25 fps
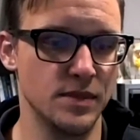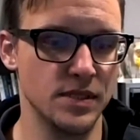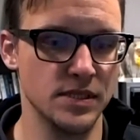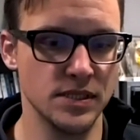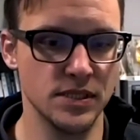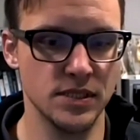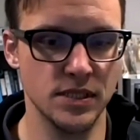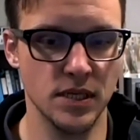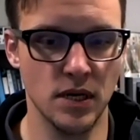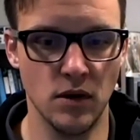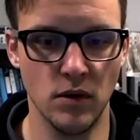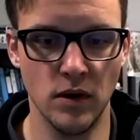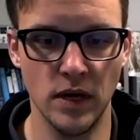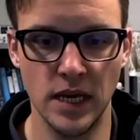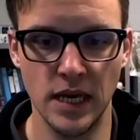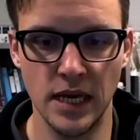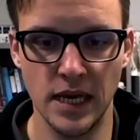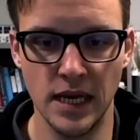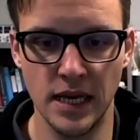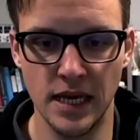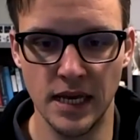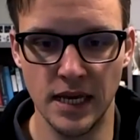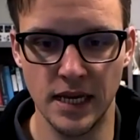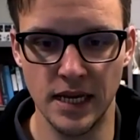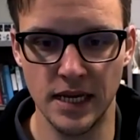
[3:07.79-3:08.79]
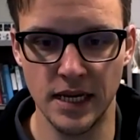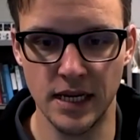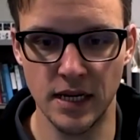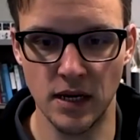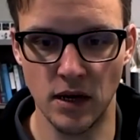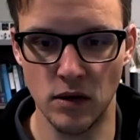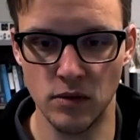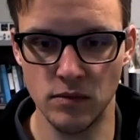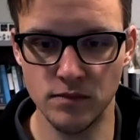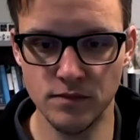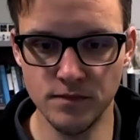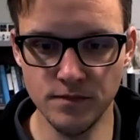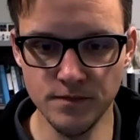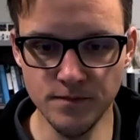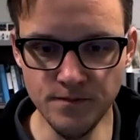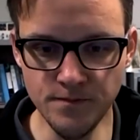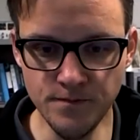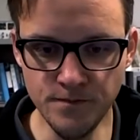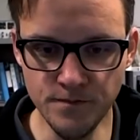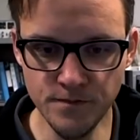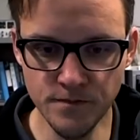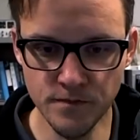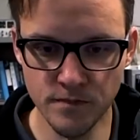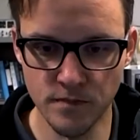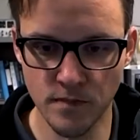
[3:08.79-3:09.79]
And so, you know,
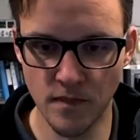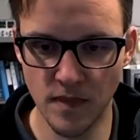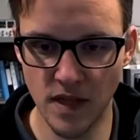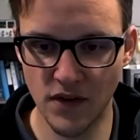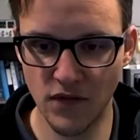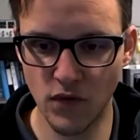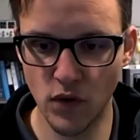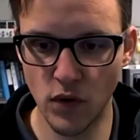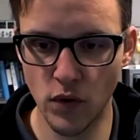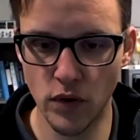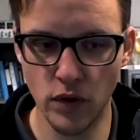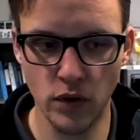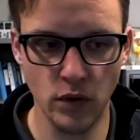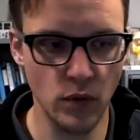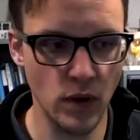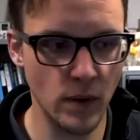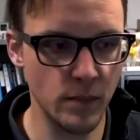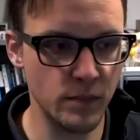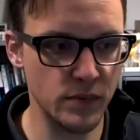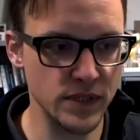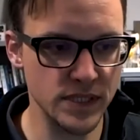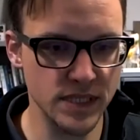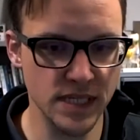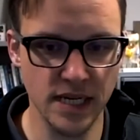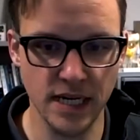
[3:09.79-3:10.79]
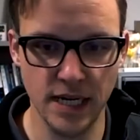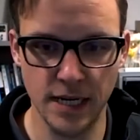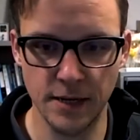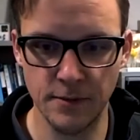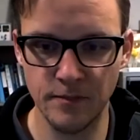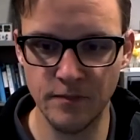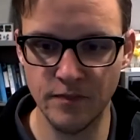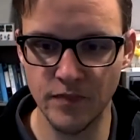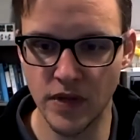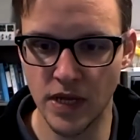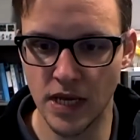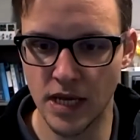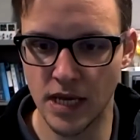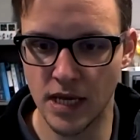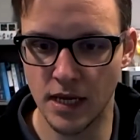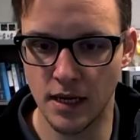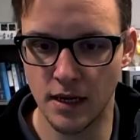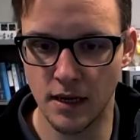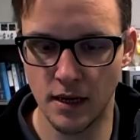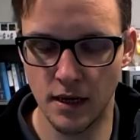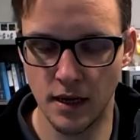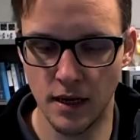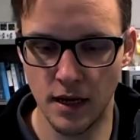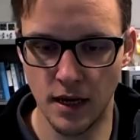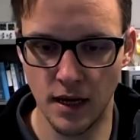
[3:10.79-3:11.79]
if we were to represent it
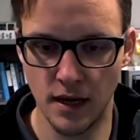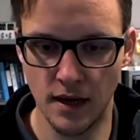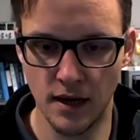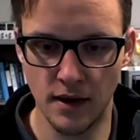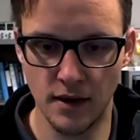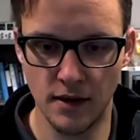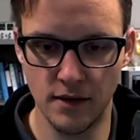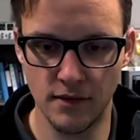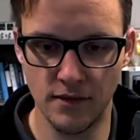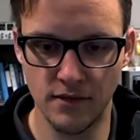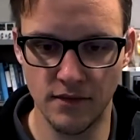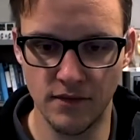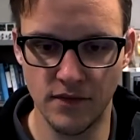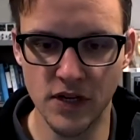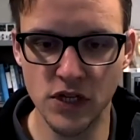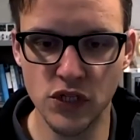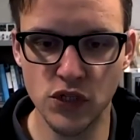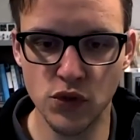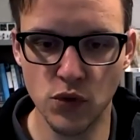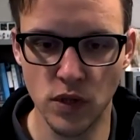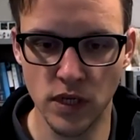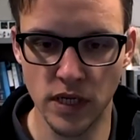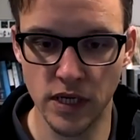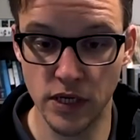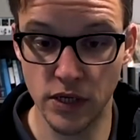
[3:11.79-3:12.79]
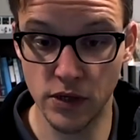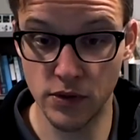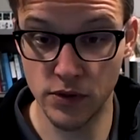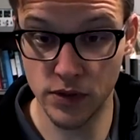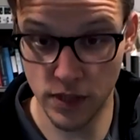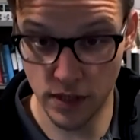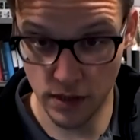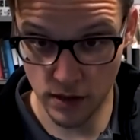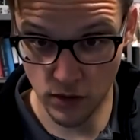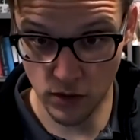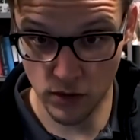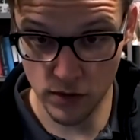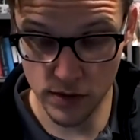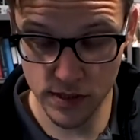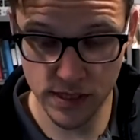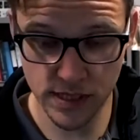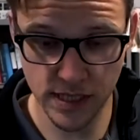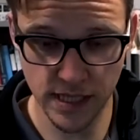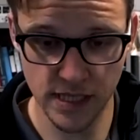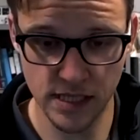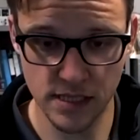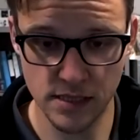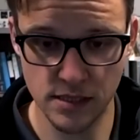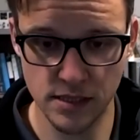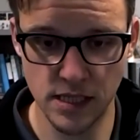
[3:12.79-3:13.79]
visually using
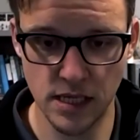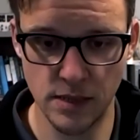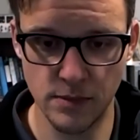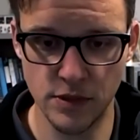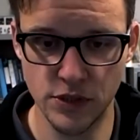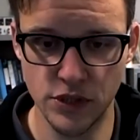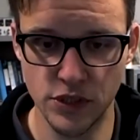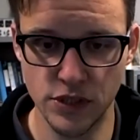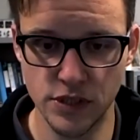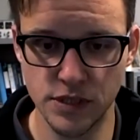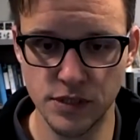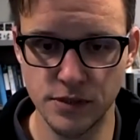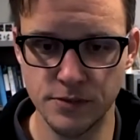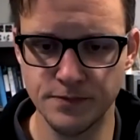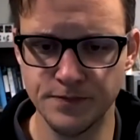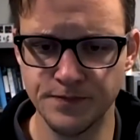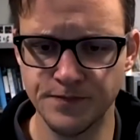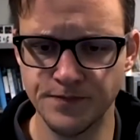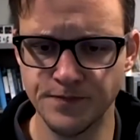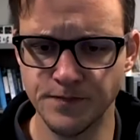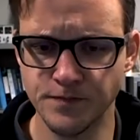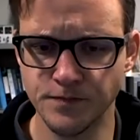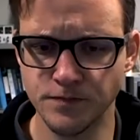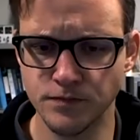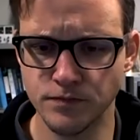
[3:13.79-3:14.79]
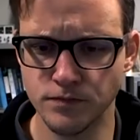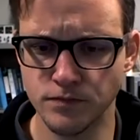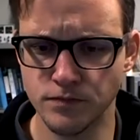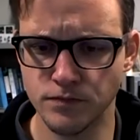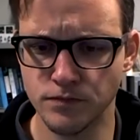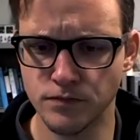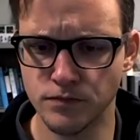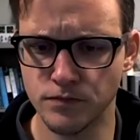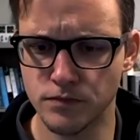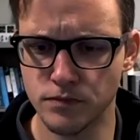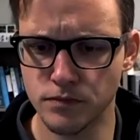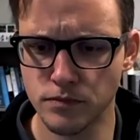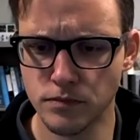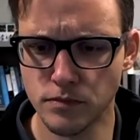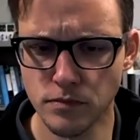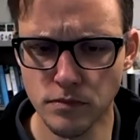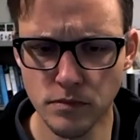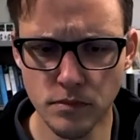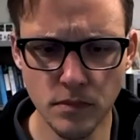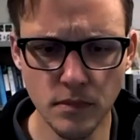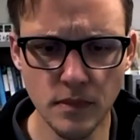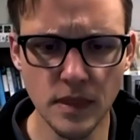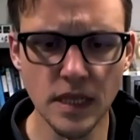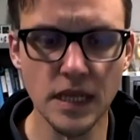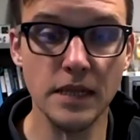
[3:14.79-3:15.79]
Goldstein's images,
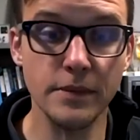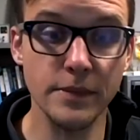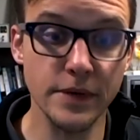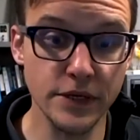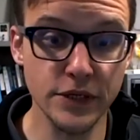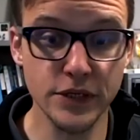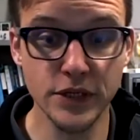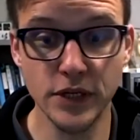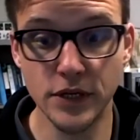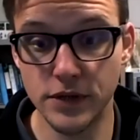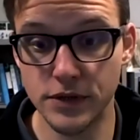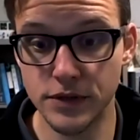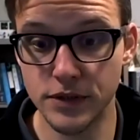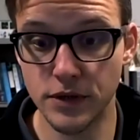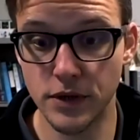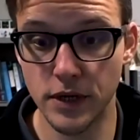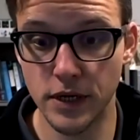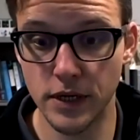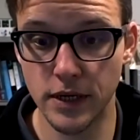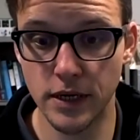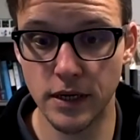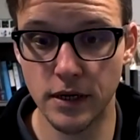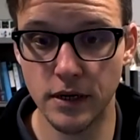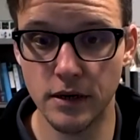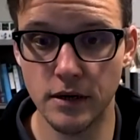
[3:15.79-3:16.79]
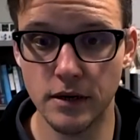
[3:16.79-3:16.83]
let me share the screen.